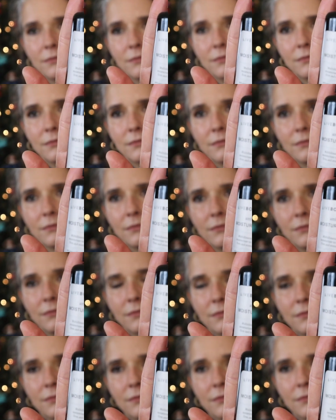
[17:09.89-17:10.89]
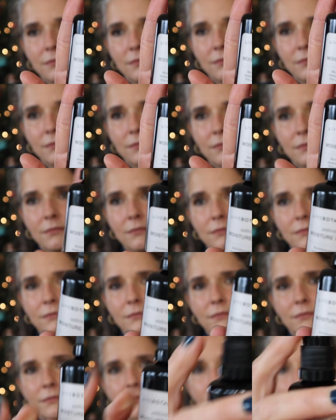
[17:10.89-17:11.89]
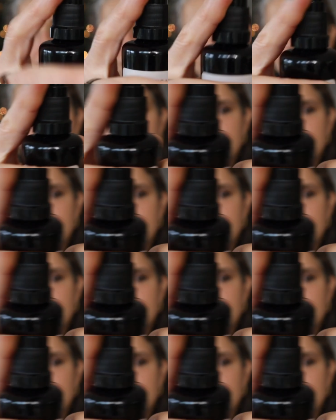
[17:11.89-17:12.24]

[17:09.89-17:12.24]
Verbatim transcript: This contains phytoceramides,